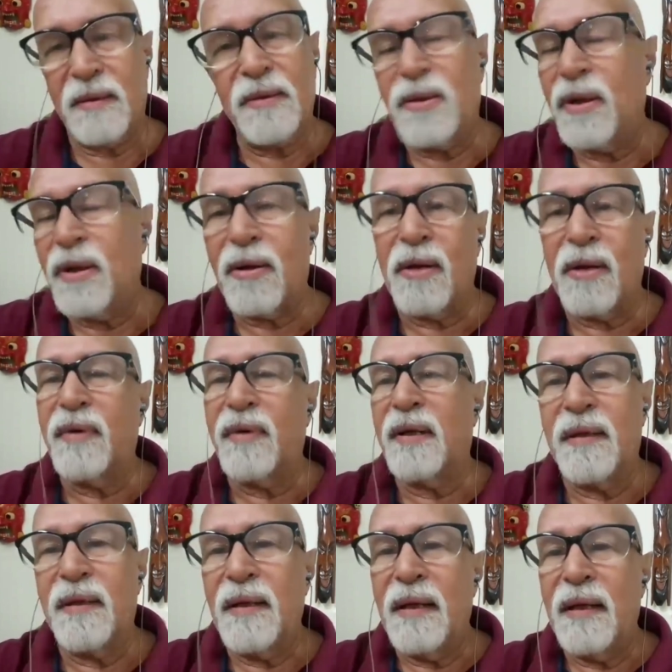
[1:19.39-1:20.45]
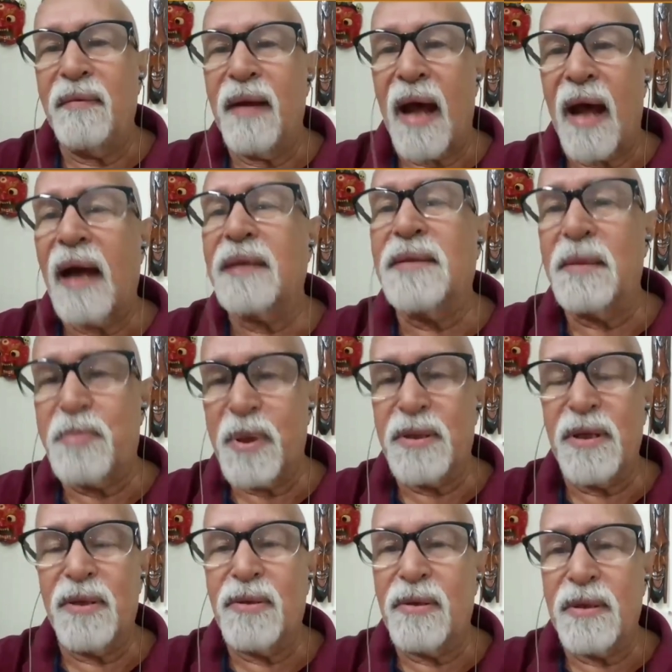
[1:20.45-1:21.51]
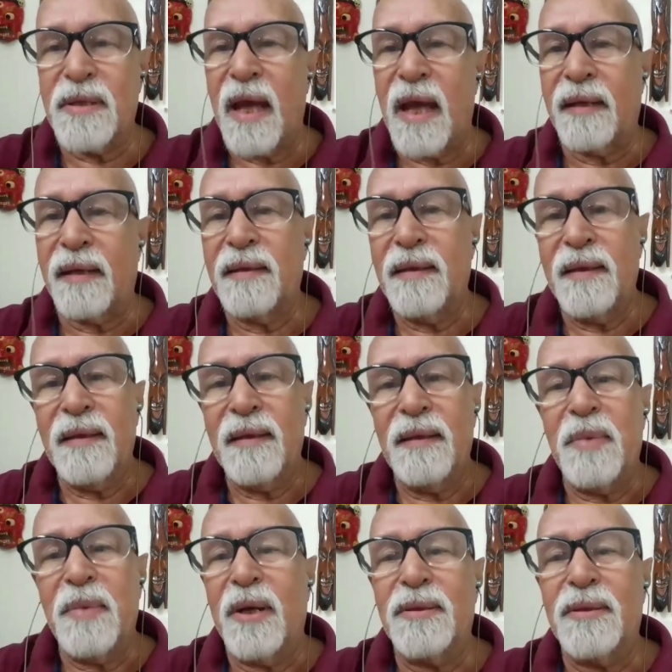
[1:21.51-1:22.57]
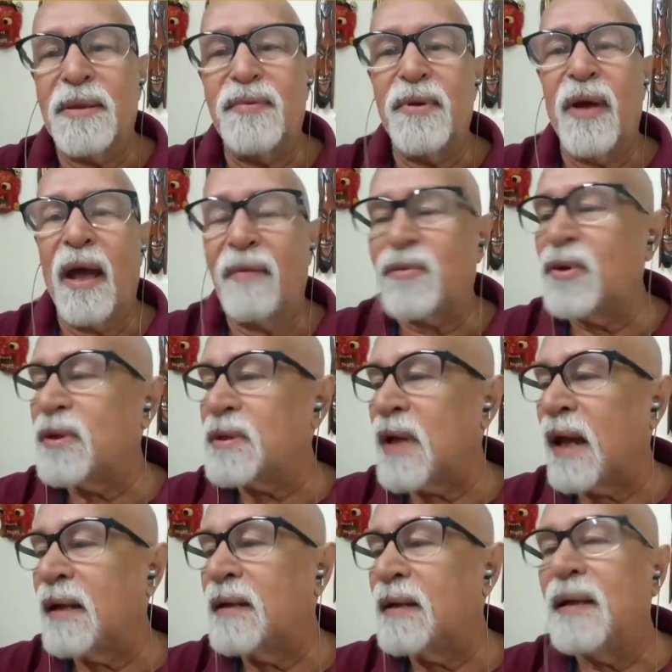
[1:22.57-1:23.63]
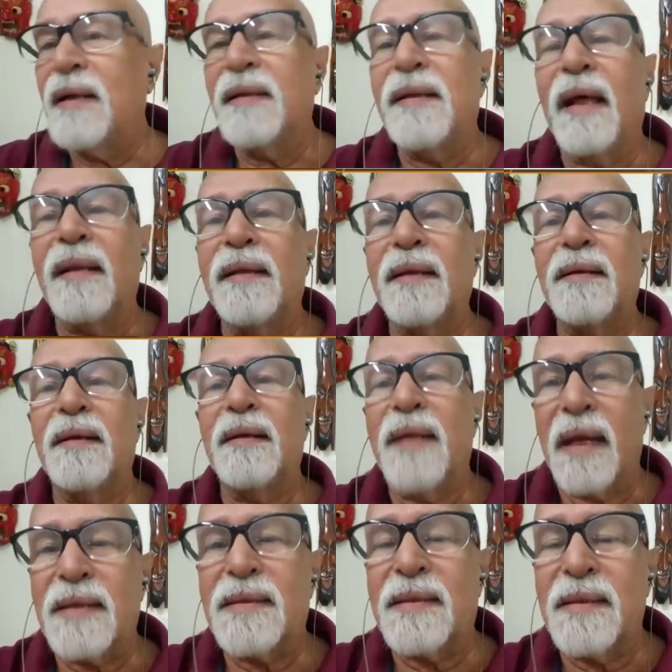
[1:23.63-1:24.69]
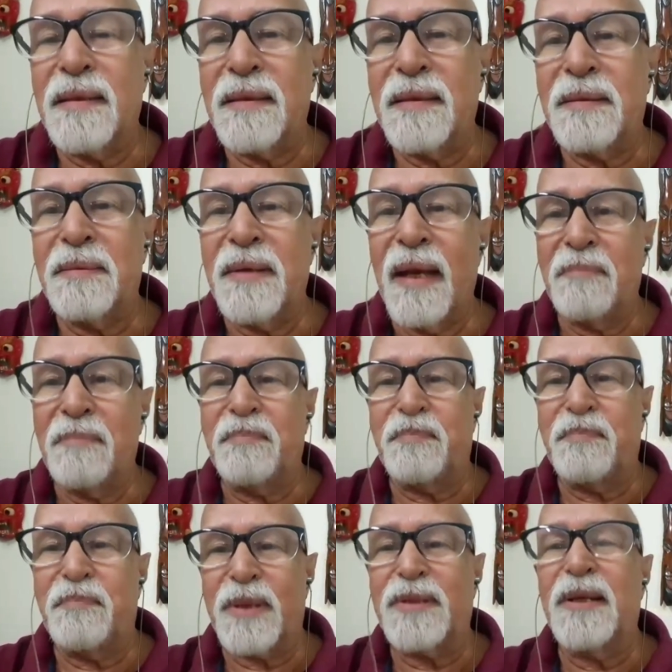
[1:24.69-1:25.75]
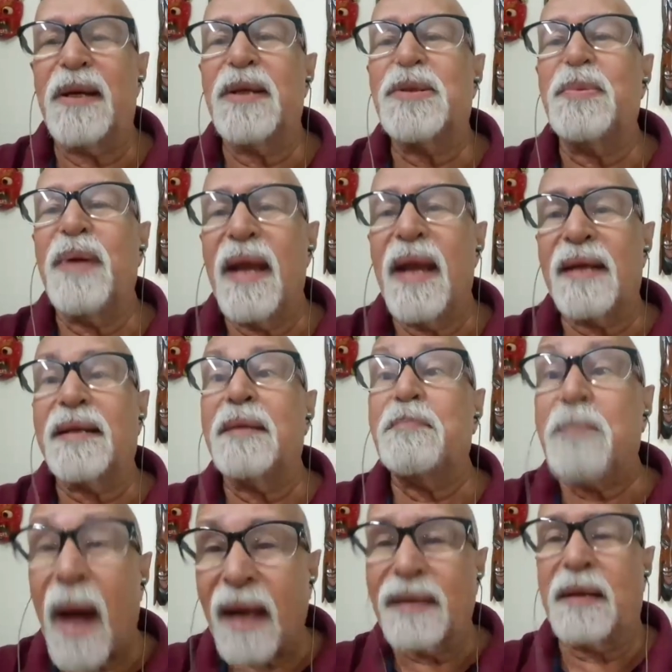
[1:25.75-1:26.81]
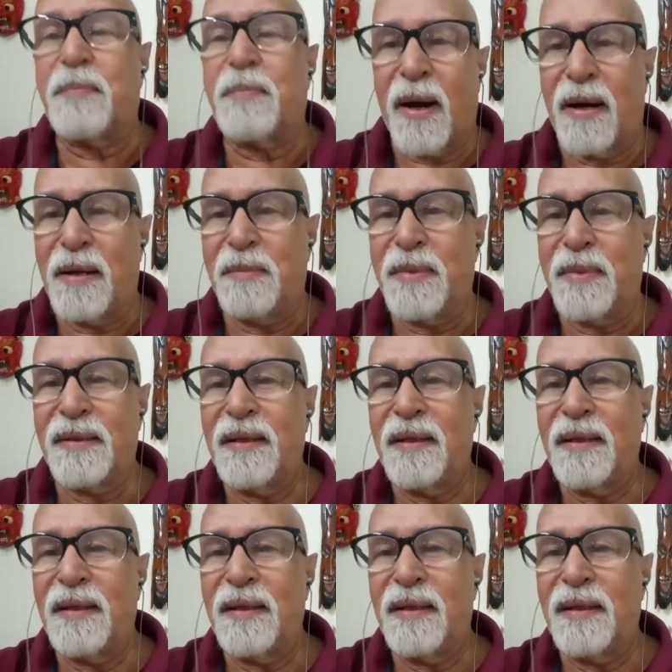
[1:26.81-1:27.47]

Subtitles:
You cannot even ask the president to resign, because if you have to resign, then the next president has to be elected by the parliament.